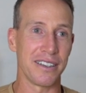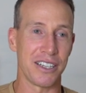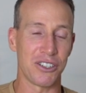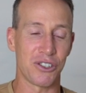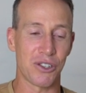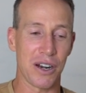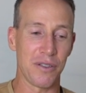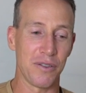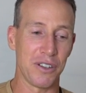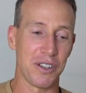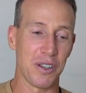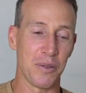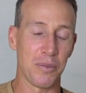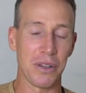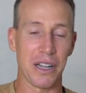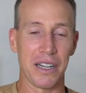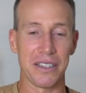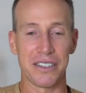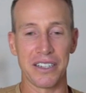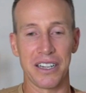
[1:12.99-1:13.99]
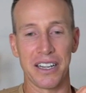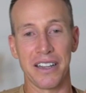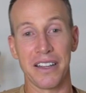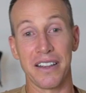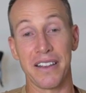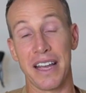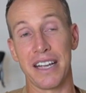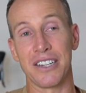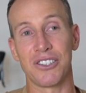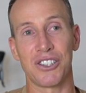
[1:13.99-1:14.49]
they travel in the blood together,
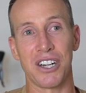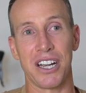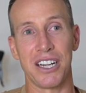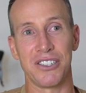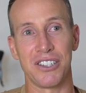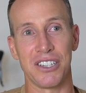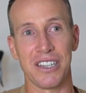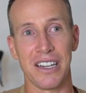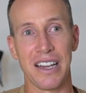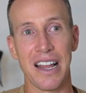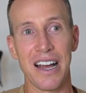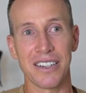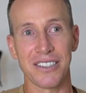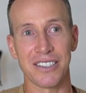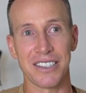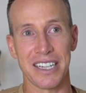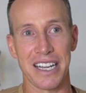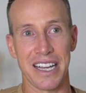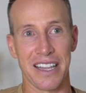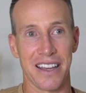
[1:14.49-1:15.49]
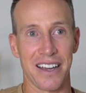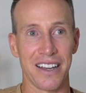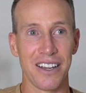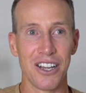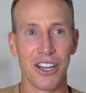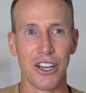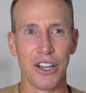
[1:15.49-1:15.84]
they exchange in the lungs together.